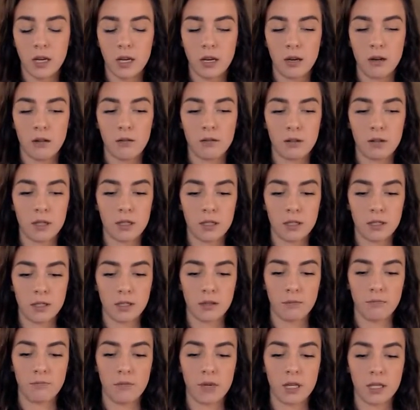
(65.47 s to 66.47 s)
What is the
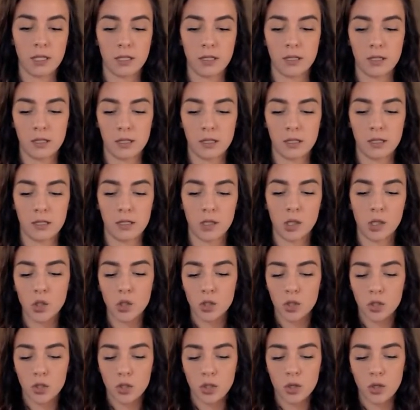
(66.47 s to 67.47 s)

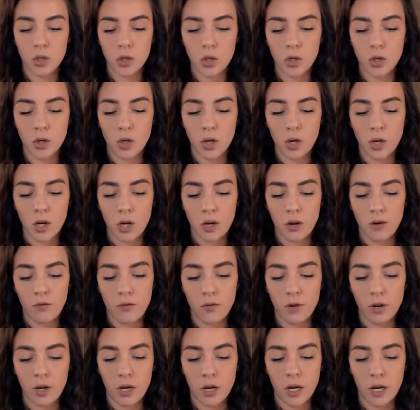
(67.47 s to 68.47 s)
message
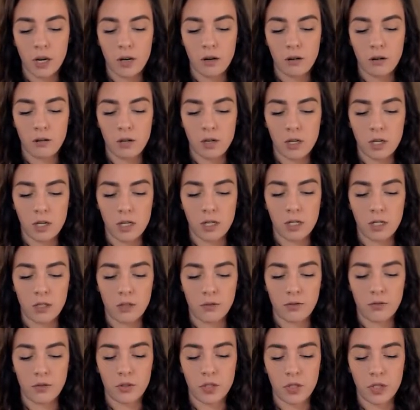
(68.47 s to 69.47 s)
for Aries
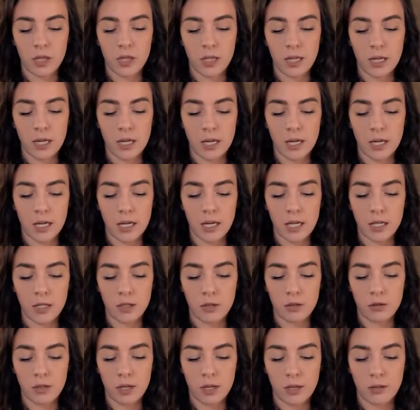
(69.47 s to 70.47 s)
for July
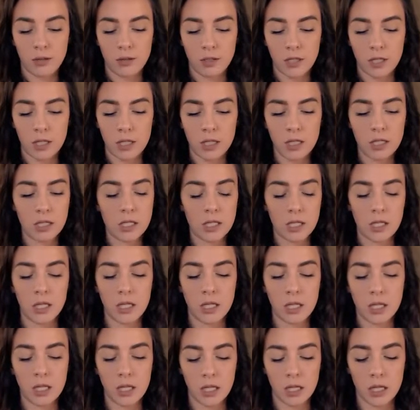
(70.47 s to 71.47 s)

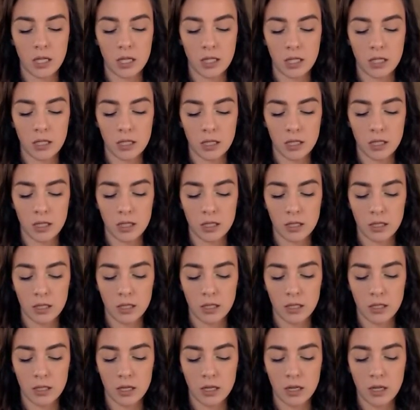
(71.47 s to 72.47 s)
2019?
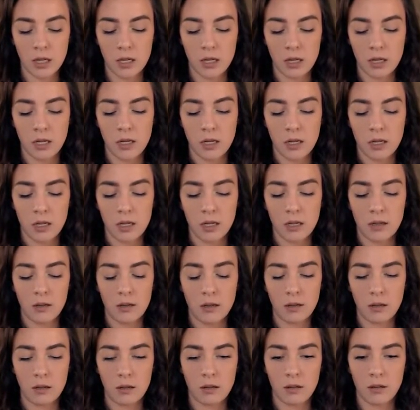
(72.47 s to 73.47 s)

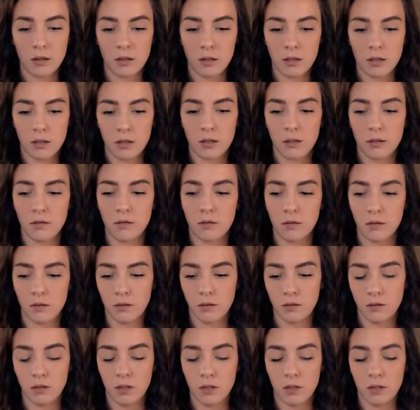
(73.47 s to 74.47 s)
What are
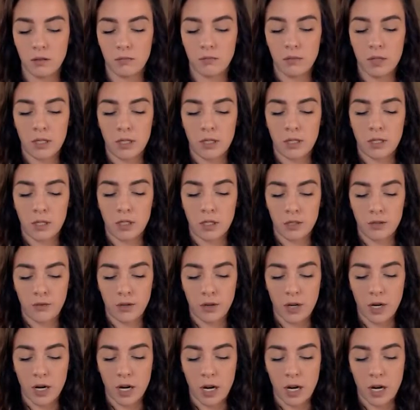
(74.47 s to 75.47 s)
the messages
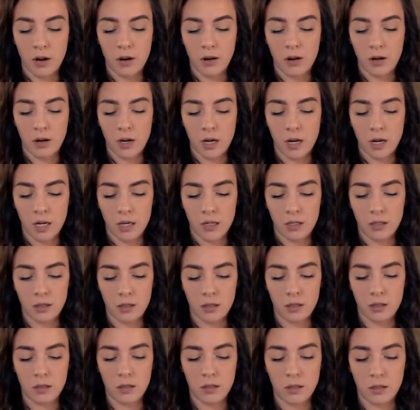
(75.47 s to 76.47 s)
for Aries